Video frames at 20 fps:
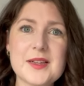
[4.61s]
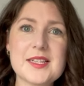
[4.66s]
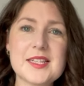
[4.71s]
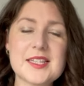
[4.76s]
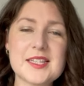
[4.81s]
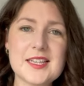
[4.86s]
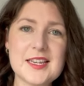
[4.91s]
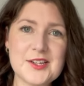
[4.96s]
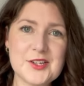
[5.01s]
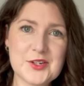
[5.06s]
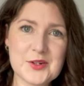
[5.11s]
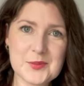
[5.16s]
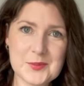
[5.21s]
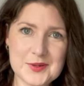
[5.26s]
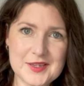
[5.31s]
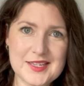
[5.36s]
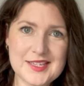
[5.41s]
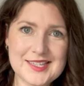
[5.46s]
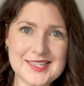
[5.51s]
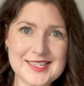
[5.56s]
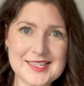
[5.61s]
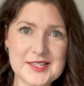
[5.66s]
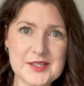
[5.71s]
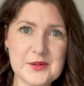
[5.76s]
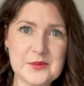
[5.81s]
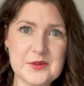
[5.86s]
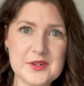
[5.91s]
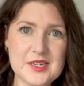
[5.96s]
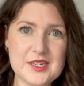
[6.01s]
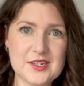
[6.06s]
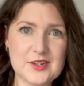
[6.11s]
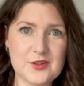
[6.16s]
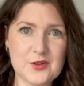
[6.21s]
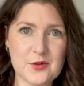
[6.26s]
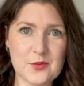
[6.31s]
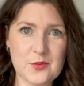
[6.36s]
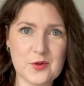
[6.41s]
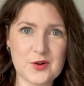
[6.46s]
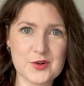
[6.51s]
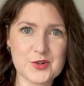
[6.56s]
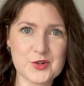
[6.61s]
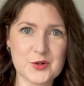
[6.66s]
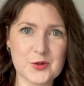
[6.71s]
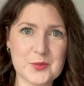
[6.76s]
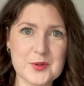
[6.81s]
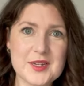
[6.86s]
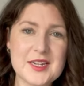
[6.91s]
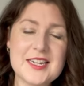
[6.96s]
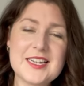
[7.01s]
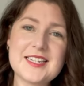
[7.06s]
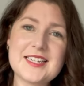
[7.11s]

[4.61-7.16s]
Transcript: essential pieces you need in your wardrobe